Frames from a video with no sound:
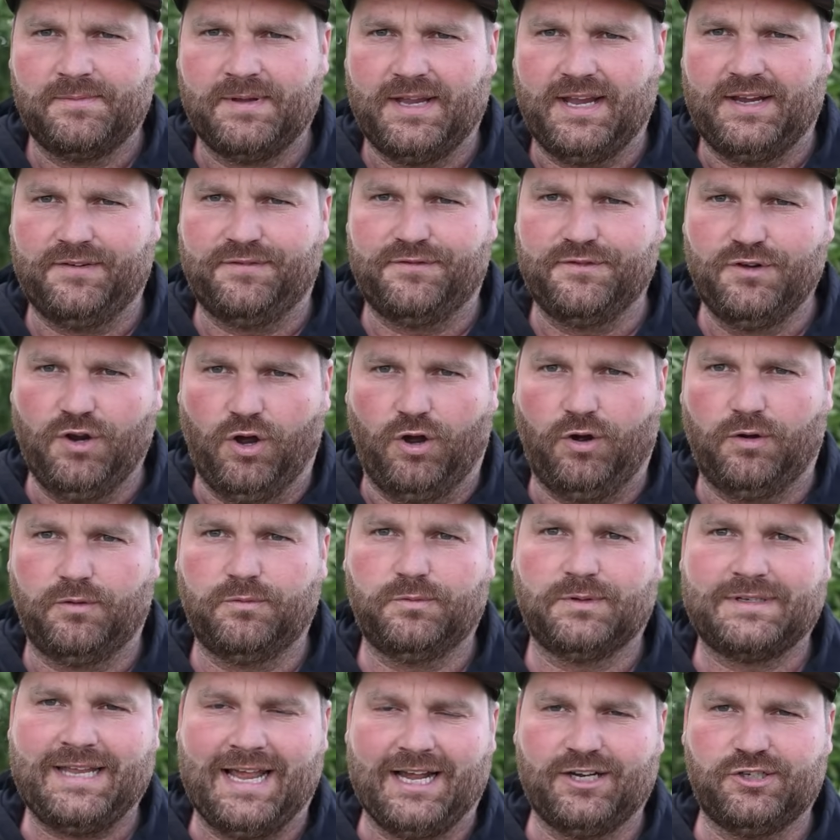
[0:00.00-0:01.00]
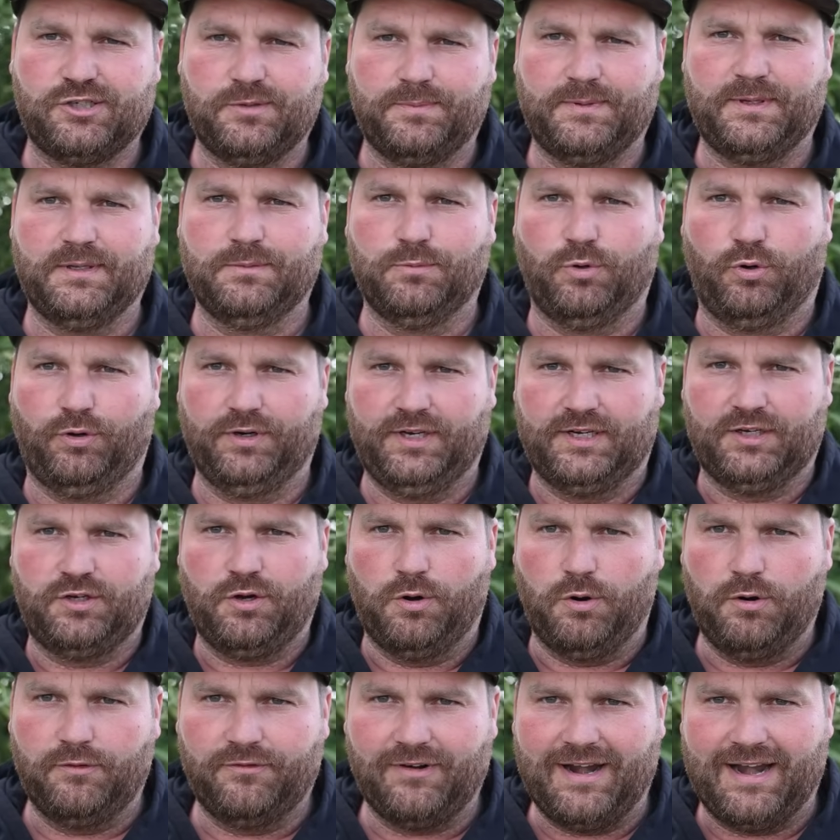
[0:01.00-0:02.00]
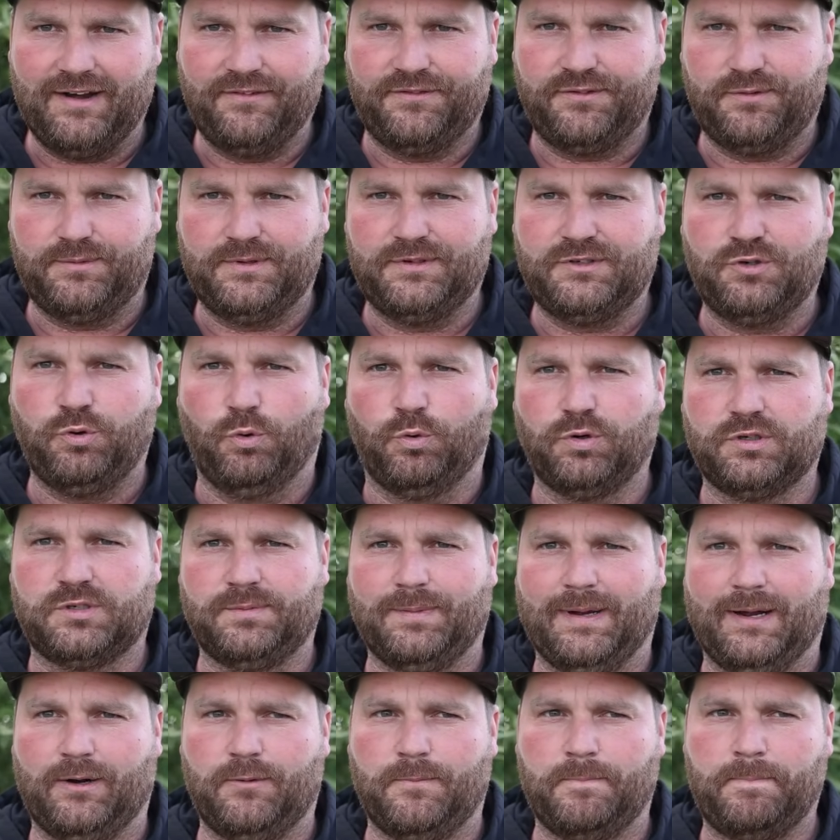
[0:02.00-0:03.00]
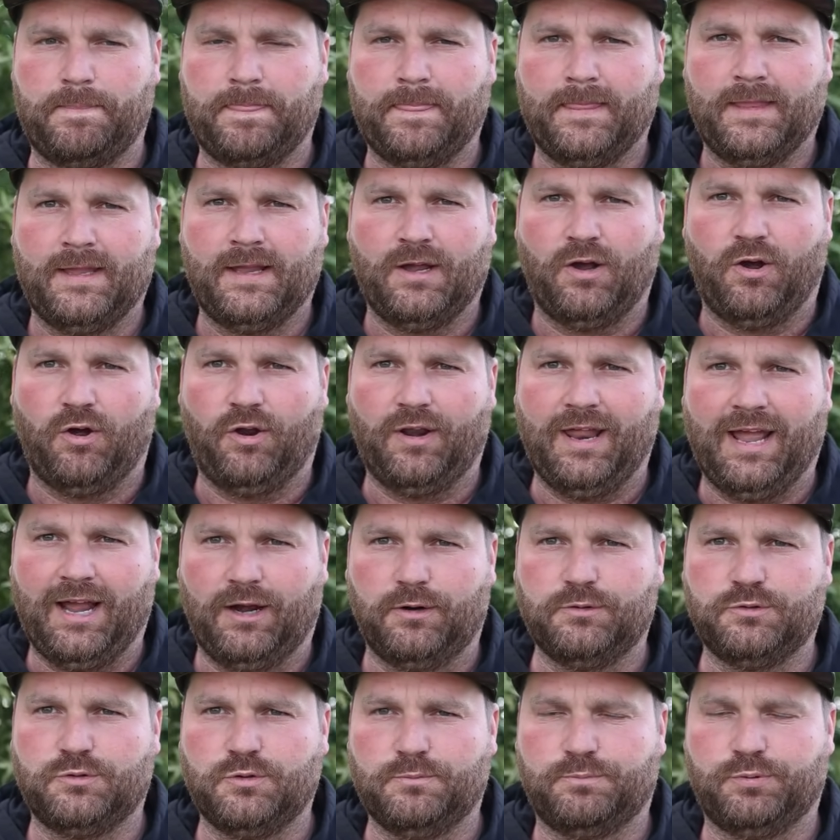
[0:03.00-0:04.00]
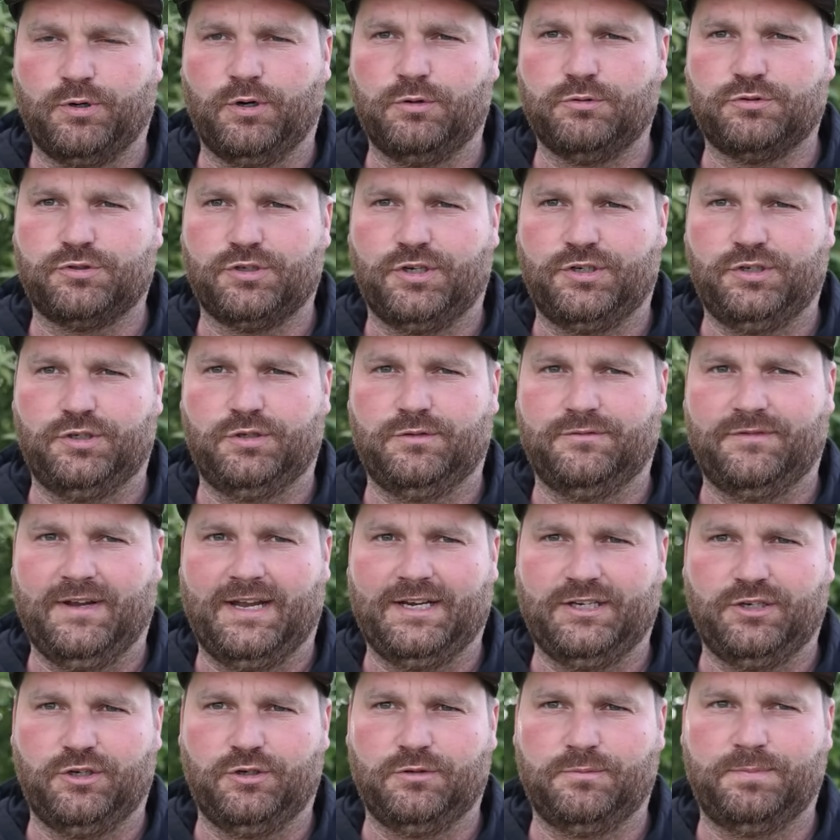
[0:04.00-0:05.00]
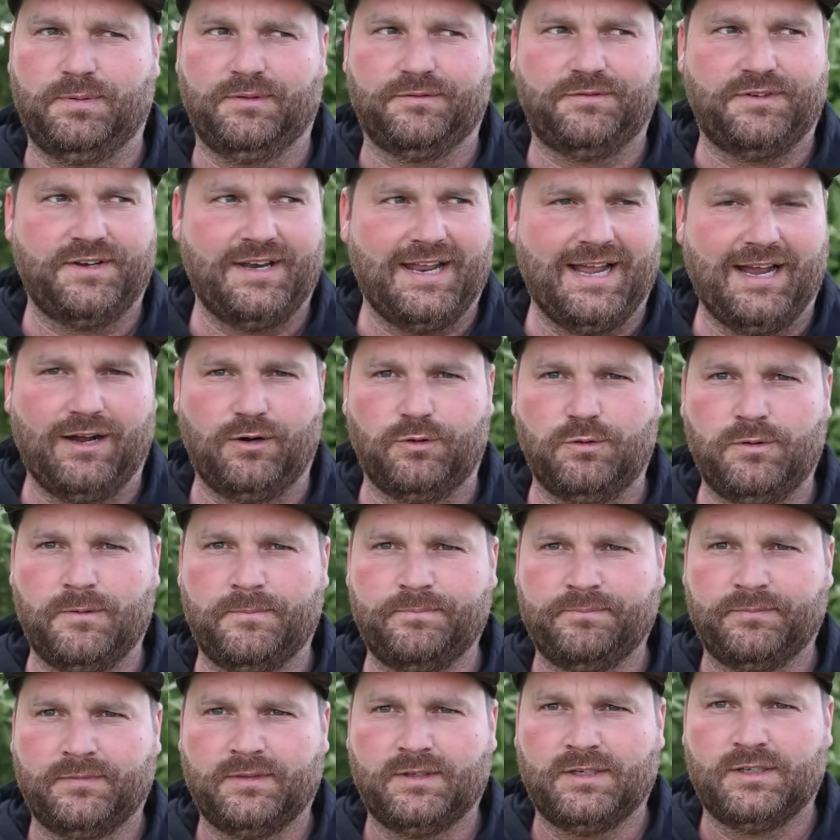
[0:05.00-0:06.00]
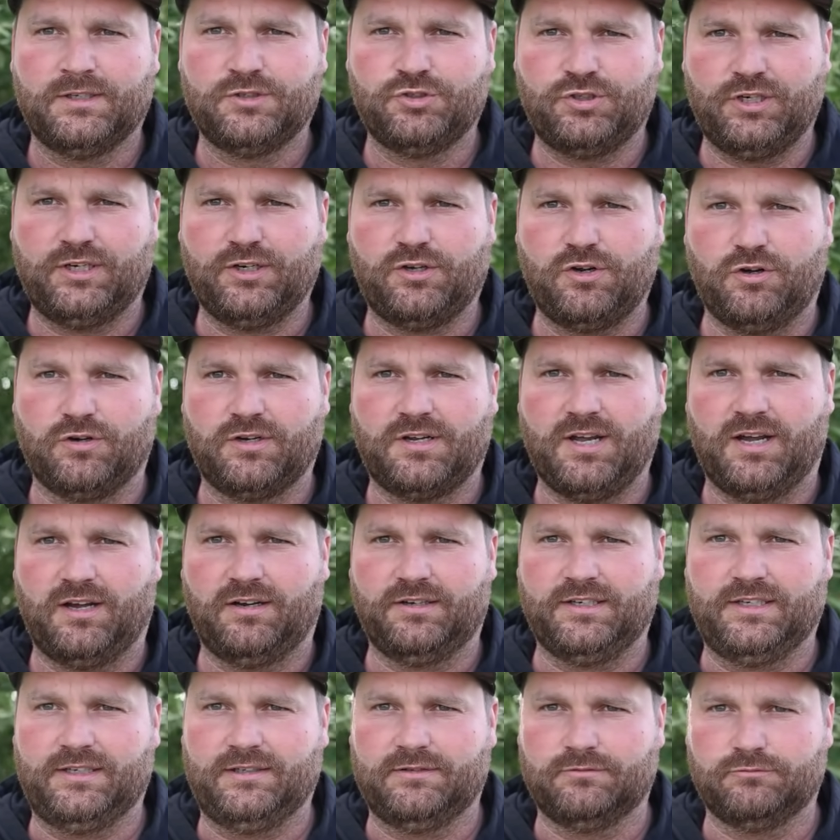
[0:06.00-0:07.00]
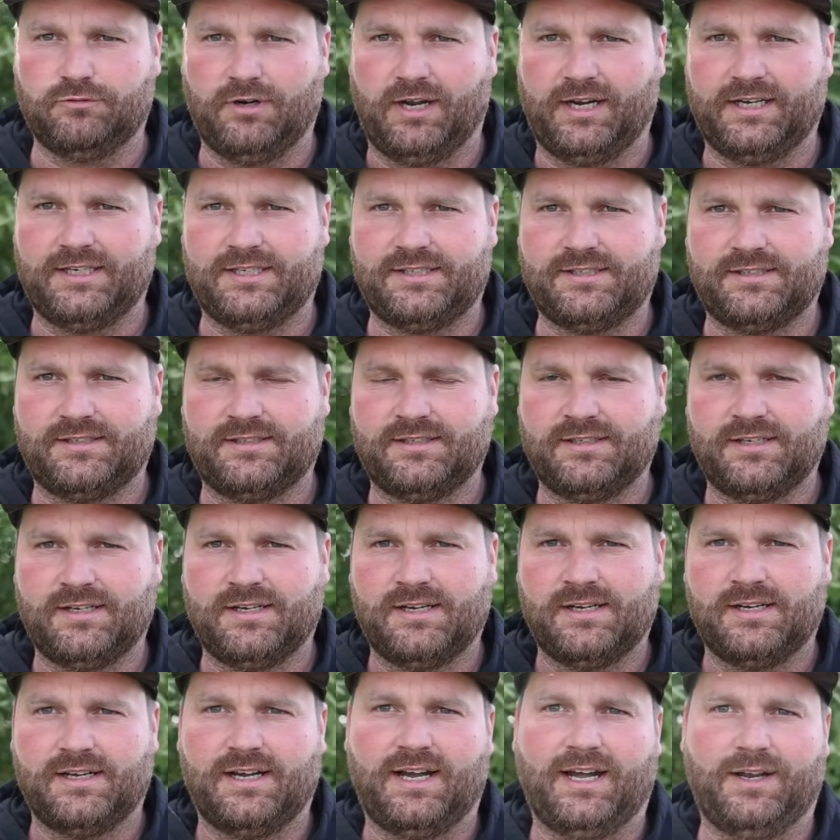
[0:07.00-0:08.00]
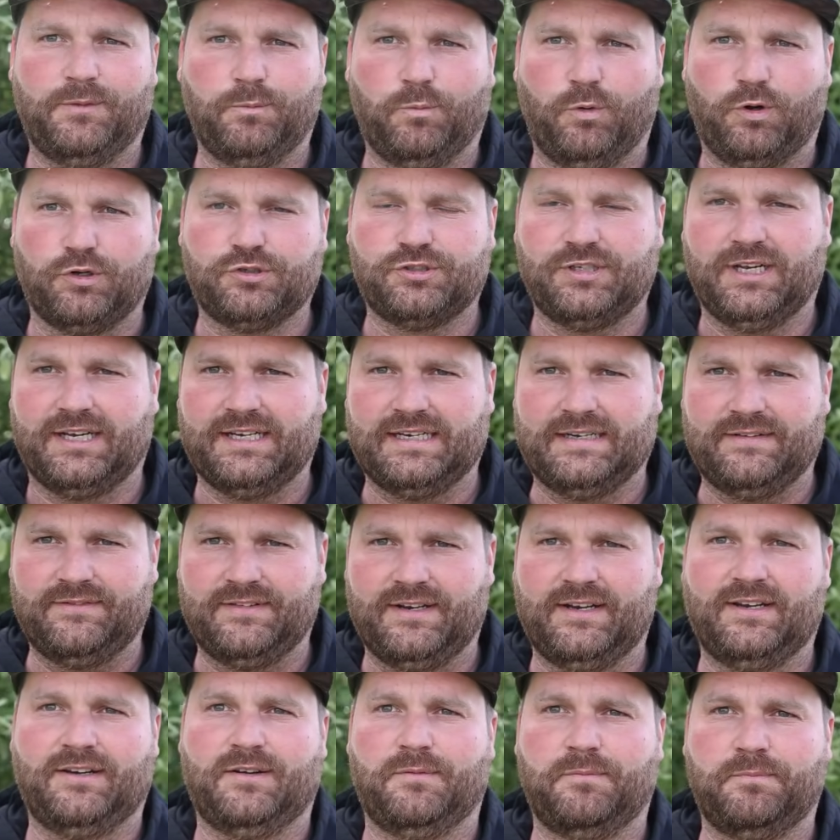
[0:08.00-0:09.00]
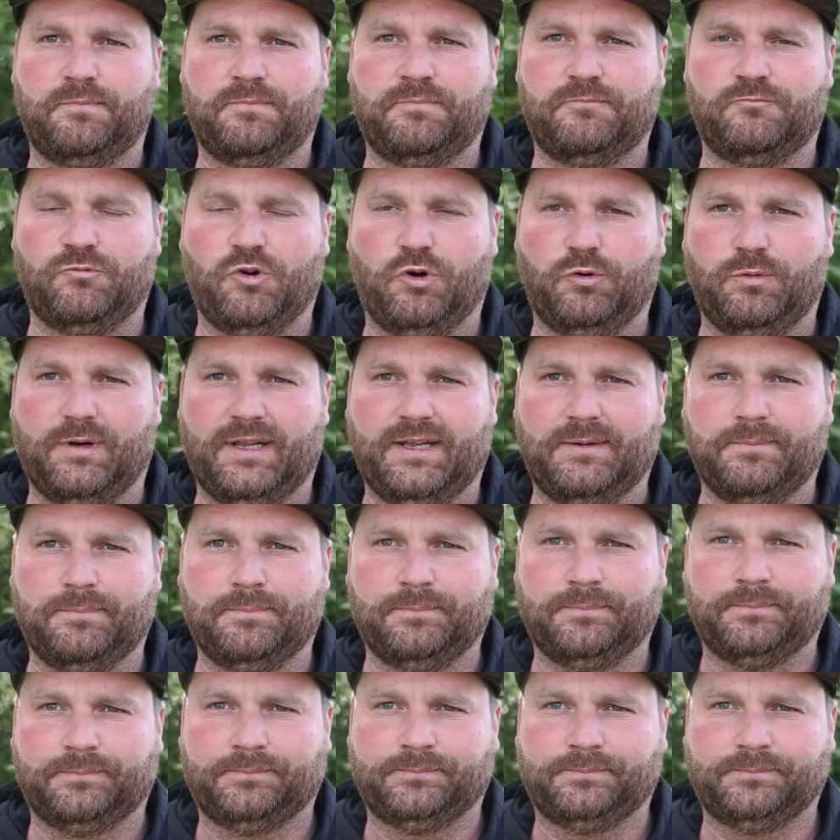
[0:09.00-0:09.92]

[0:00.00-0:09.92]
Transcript: If not, we'll catch up in the morning, go over everything we talked about on how to approach a new venue. But for now, chili con carne, rice, and watch that evening roll in.